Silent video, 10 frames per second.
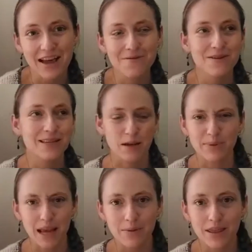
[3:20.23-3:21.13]
I was
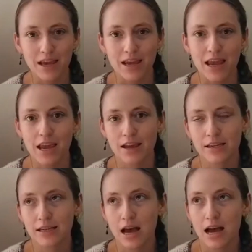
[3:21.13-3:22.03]
upset with it,
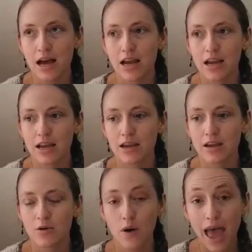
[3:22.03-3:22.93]
and I,
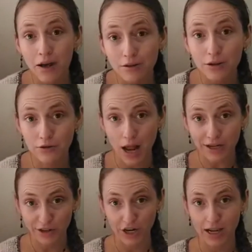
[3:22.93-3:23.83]
you know, held a
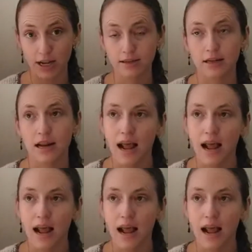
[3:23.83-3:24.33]
grudge against it.